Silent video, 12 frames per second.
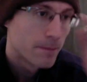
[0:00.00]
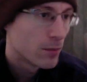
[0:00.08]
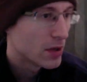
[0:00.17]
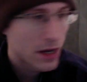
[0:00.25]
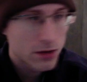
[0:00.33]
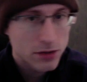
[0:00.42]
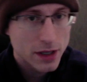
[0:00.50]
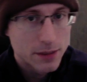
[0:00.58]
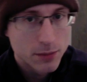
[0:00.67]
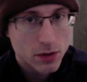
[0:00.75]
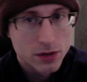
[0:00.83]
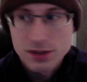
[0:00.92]
But you got your
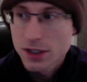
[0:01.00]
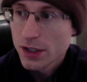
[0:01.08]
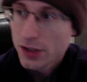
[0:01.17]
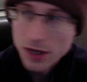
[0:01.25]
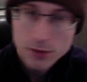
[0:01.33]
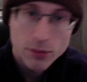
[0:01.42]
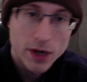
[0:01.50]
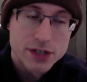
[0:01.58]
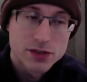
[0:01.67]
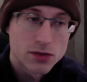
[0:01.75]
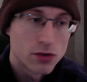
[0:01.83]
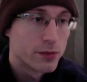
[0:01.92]
lightning bolts, you got your
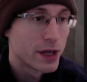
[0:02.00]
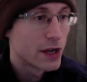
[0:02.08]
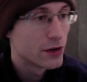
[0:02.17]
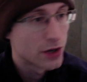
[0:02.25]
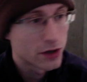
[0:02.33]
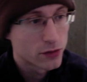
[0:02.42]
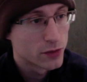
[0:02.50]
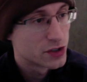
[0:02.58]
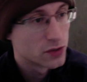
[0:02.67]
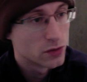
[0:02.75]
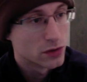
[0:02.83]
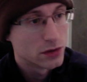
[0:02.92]
brainstorm, you got your dark
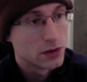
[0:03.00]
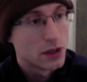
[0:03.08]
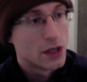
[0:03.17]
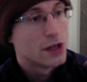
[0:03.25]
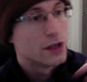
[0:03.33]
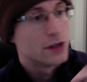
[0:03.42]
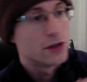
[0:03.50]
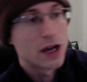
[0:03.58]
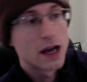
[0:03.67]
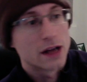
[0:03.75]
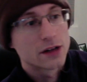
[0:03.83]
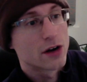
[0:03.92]
ritual, you
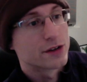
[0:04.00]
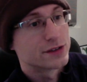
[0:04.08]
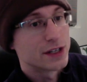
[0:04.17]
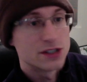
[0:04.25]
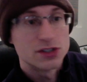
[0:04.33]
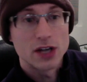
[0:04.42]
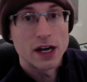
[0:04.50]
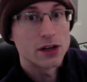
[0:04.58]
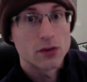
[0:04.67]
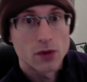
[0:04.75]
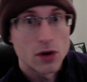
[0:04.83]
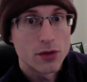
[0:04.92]
got cards like
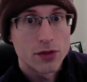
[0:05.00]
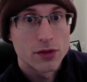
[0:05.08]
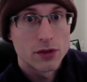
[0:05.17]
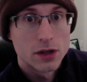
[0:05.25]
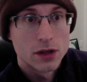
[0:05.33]
giant growth.